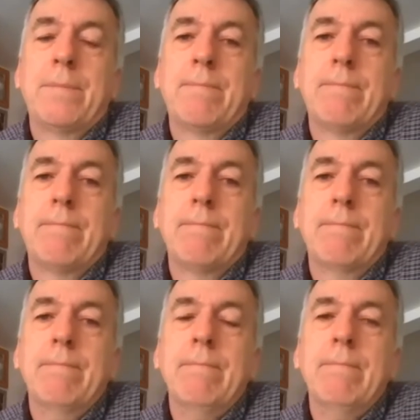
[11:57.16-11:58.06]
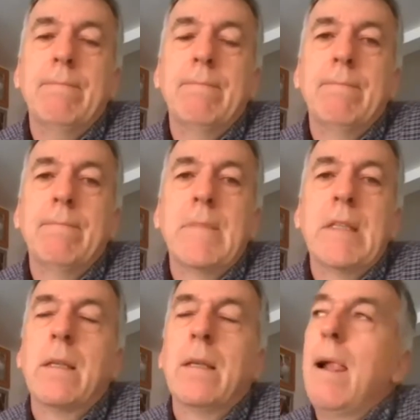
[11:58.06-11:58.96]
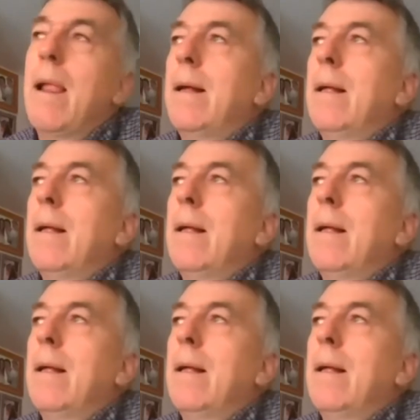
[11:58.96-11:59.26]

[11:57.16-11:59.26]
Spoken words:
(silence)